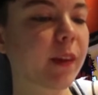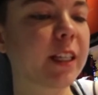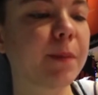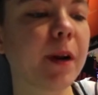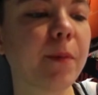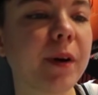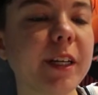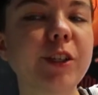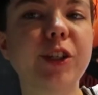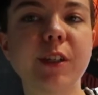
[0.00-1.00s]
It's been a
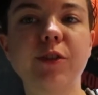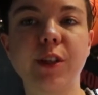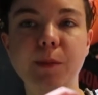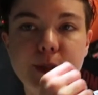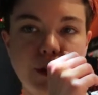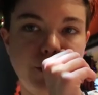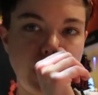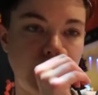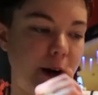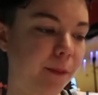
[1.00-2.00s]
pretty chill trip so
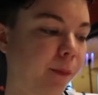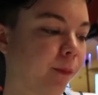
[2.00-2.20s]
far.